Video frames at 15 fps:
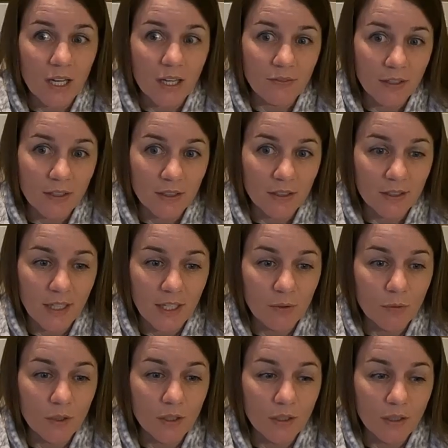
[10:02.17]
I found out
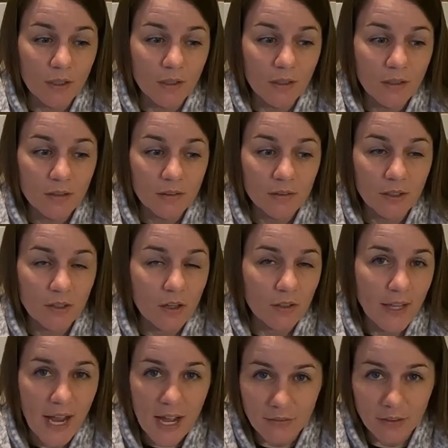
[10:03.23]
they're called
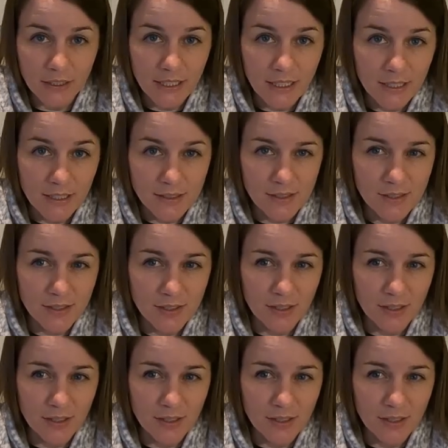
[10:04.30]
javelinas.